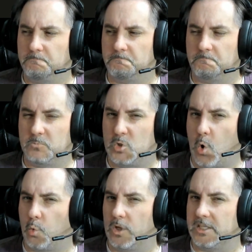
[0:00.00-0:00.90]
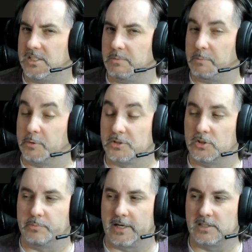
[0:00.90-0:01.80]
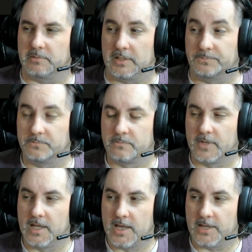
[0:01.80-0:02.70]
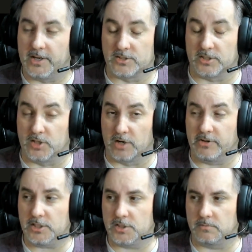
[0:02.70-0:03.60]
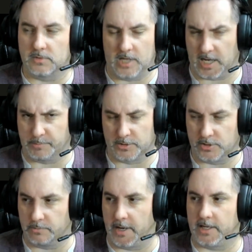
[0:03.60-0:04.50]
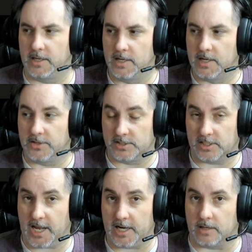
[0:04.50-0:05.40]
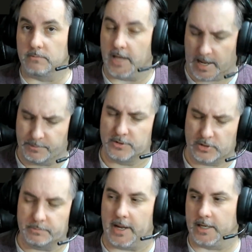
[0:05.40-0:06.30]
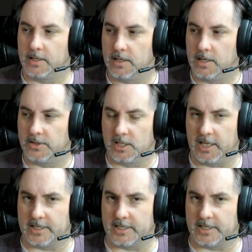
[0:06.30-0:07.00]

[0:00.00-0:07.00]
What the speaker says: don't really seem like pursuit mechs to me. There's the Dervish, not a pursuit mech. The Cicada, a pursuit mech. The Clint,